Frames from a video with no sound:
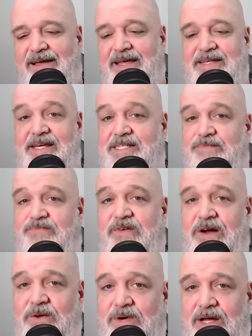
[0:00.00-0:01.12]
He takes it
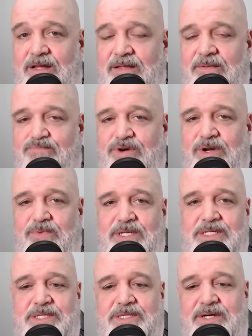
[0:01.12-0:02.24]
fairly well, pretty
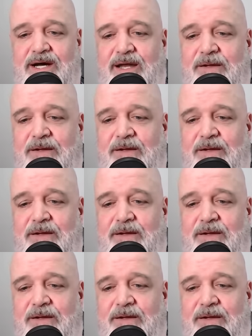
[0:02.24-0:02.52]
much in stride.